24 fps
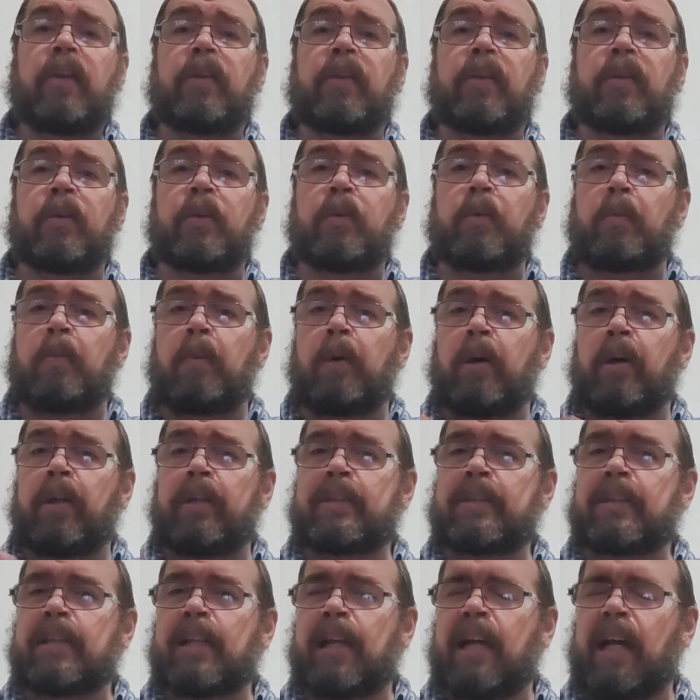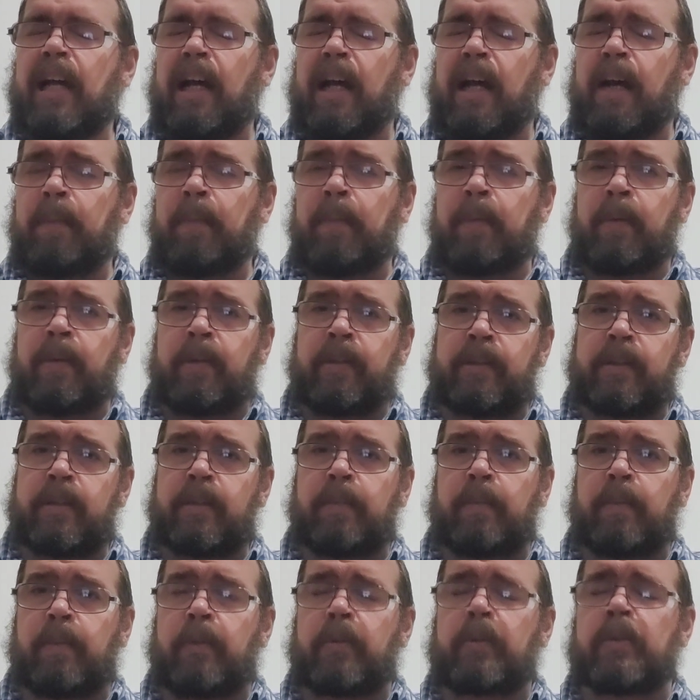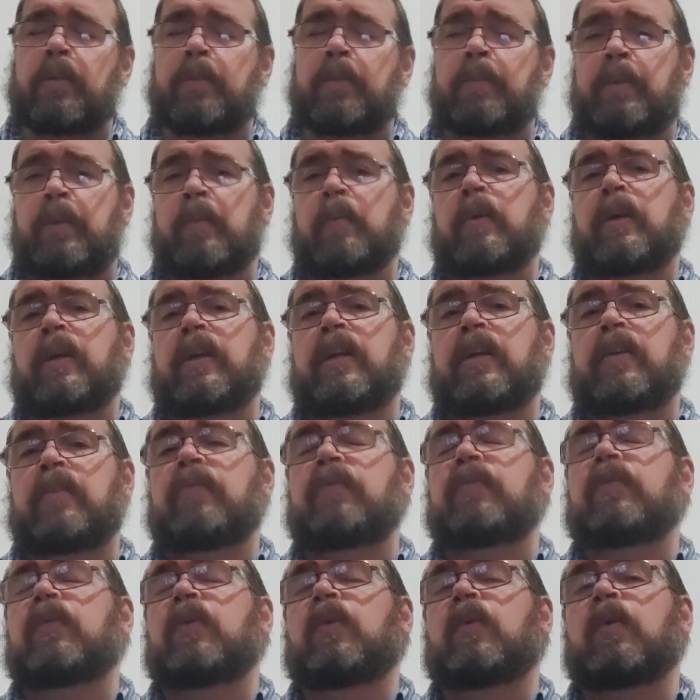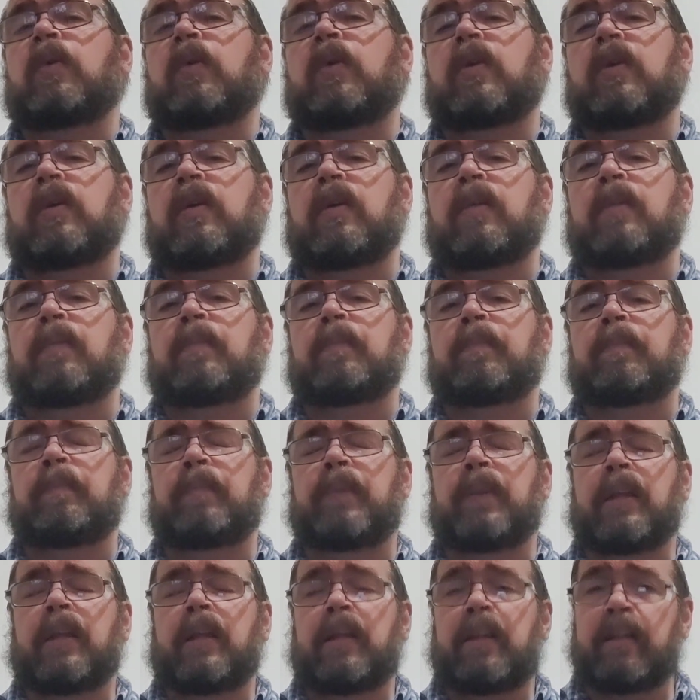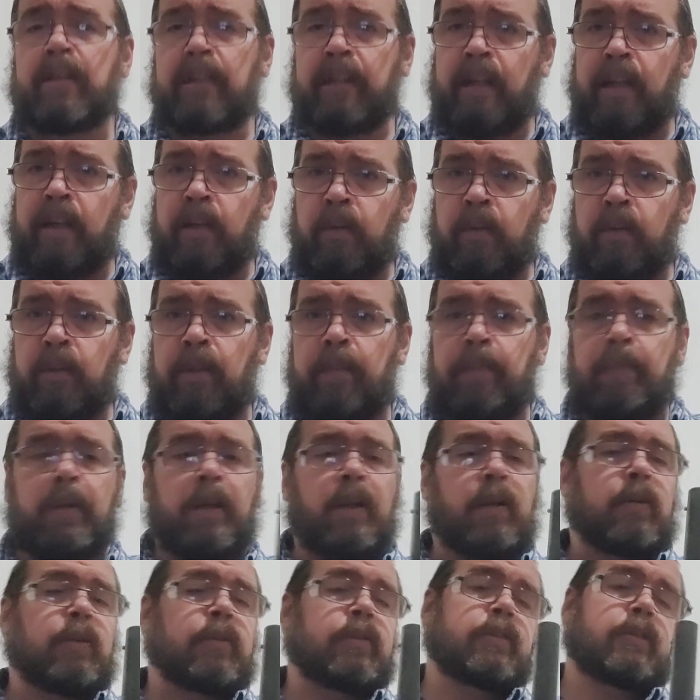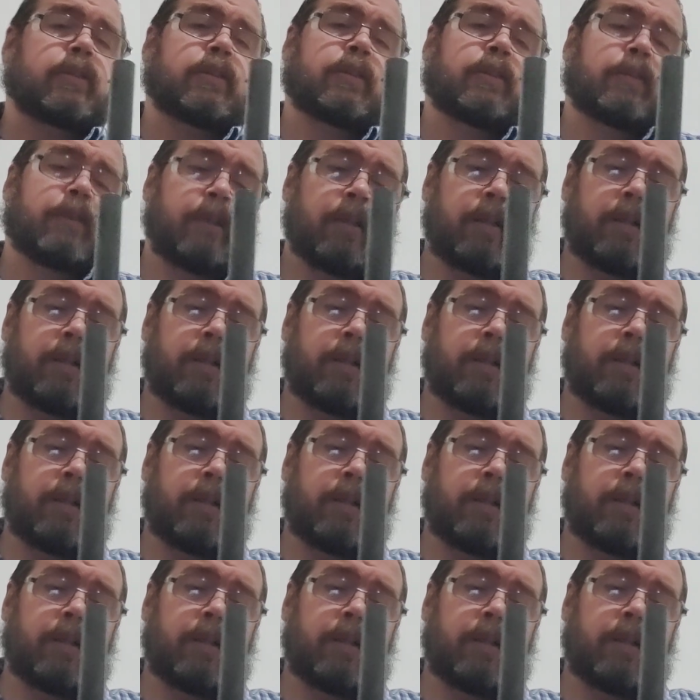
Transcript: The new Boss copper is supposed to be rated for lead-only barrels.